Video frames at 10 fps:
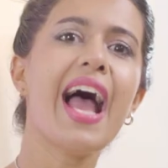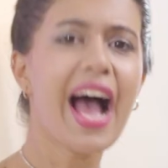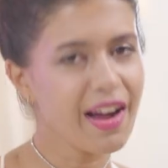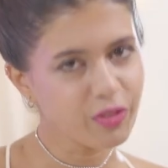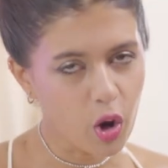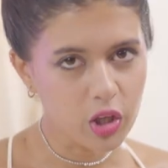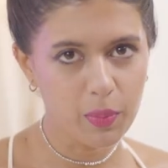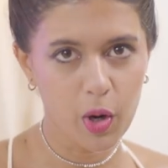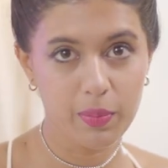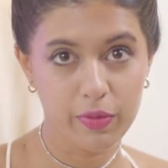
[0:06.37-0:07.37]
I have talked
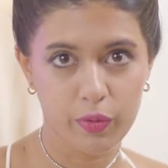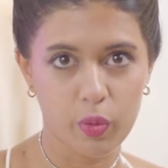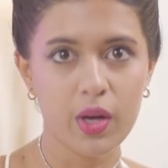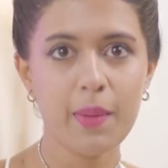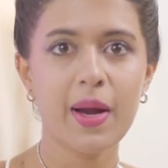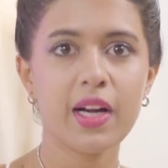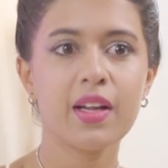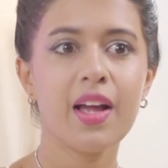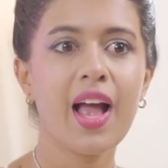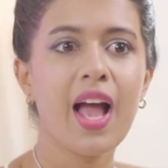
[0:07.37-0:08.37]
about before, but
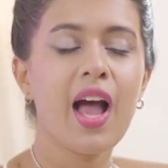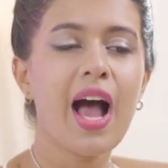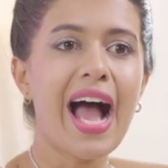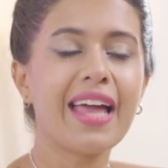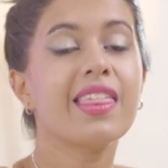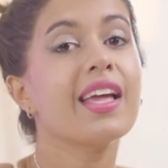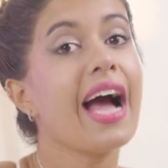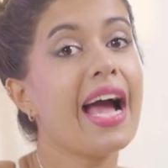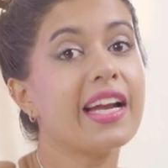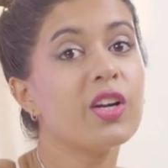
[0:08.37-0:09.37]
I think
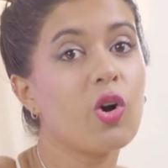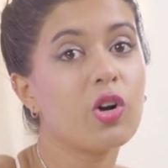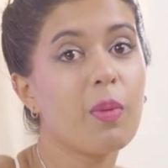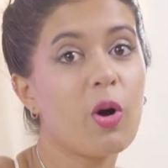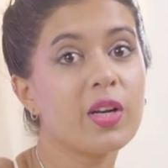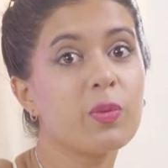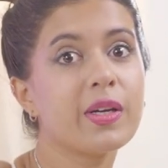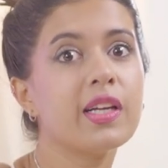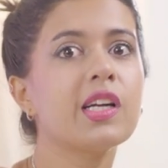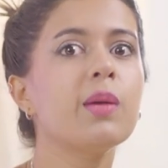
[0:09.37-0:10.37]
I can talk about it
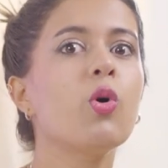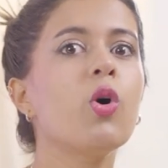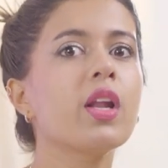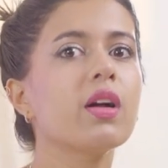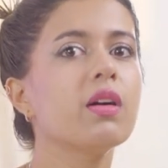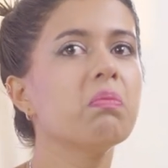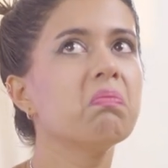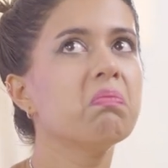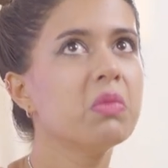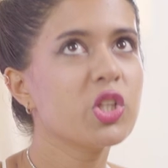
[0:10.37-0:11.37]
with a little more
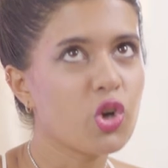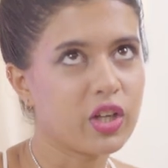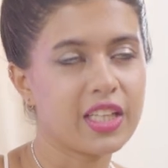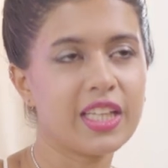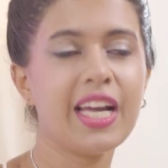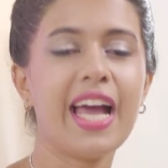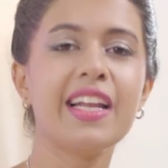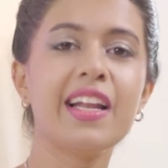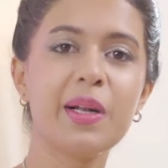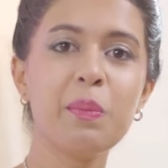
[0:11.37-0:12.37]
maturity and
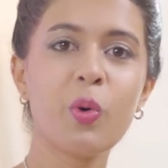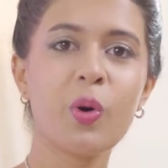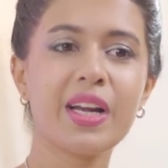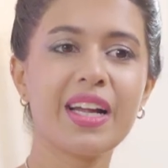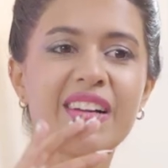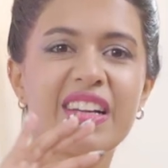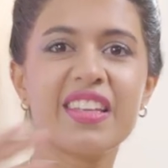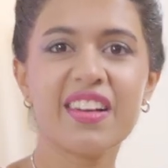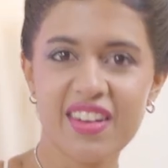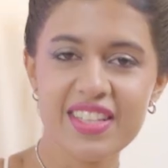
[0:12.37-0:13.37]
a little more
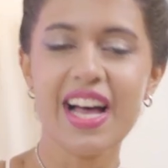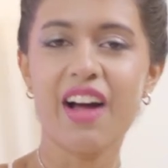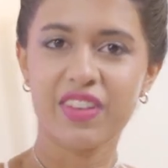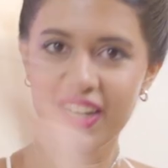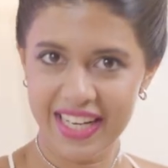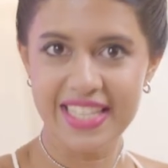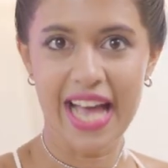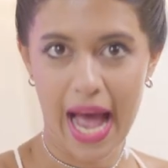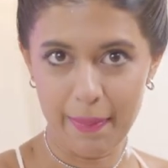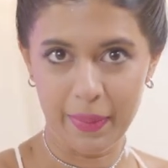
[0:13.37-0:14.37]
years after it has
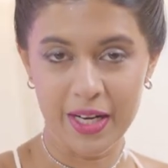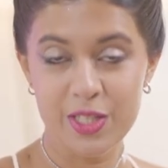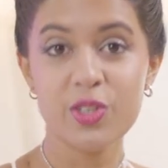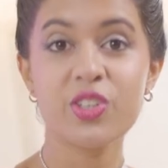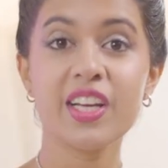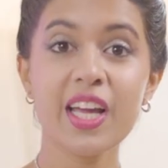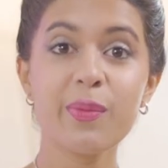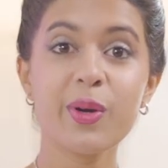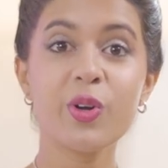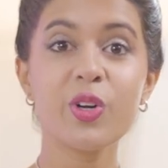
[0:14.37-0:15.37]
happened. So today
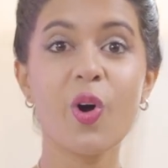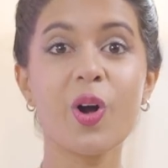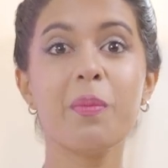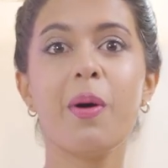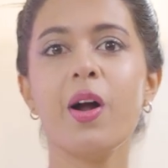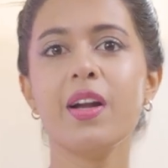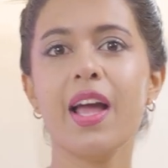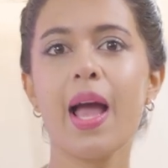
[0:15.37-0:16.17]
we're going to talk about